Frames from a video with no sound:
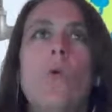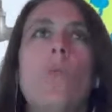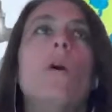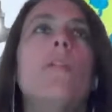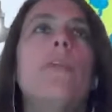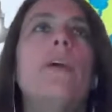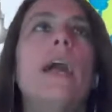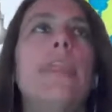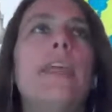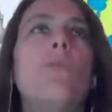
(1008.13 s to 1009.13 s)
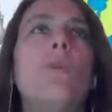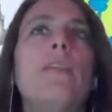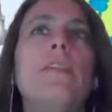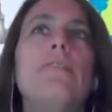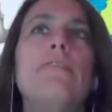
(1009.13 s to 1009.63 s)
Well, I think one
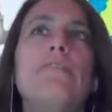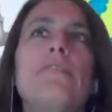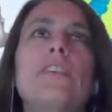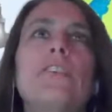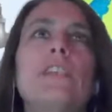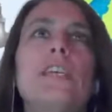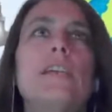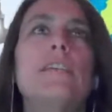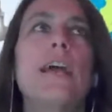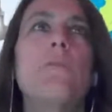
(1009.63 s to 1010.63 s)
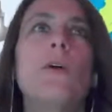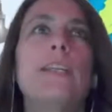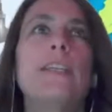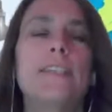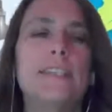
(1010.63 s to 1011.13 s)
of the first things I
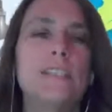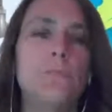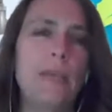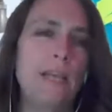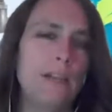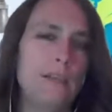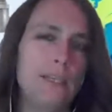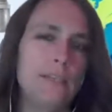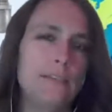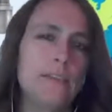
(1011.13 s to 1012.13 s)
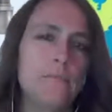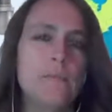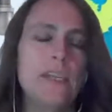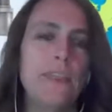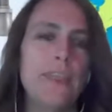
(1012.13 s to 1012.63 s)
want to dispel is the
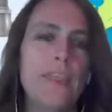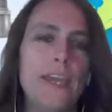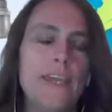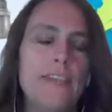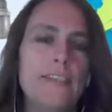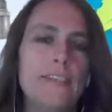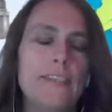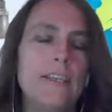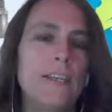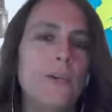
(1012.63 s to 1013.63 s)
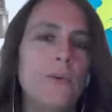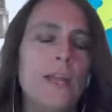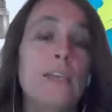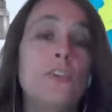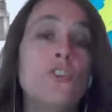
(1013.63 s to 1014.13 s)
myth that,
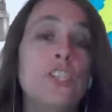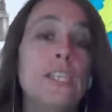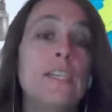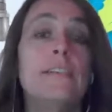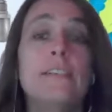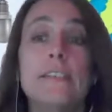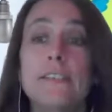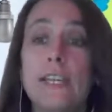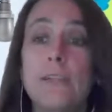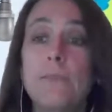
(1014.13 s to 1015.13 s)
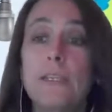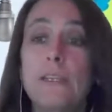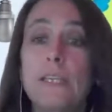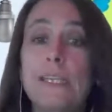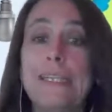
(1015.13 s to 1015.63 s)
energy and
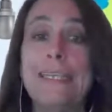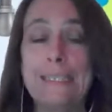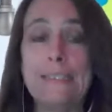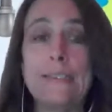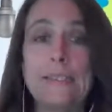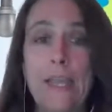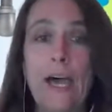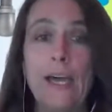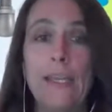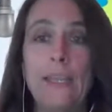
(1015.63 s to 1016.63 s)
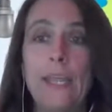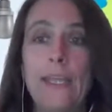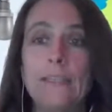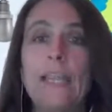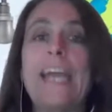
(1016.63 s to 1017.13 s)
sustainability is not
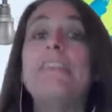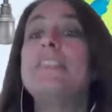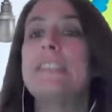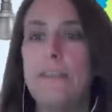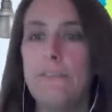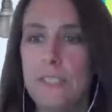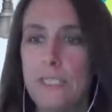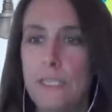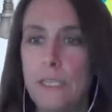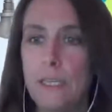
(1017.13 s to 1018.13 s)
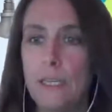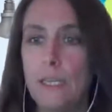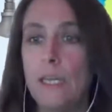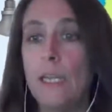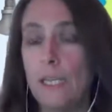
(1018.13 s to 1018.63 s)
a life safety
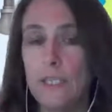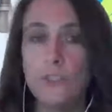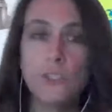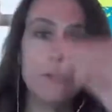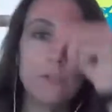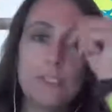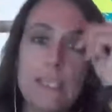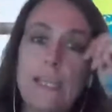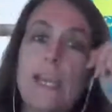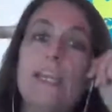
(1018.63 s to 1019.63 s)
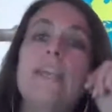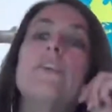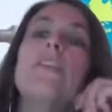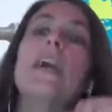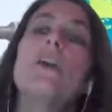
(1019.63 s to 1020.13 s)
issue, because I
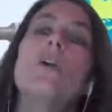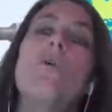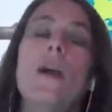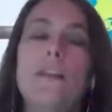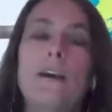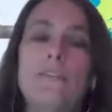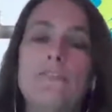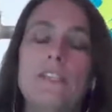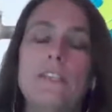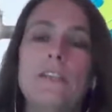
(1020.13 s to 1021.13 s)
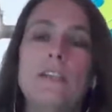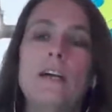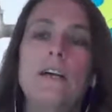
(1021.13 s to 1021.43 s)
hear that quite often.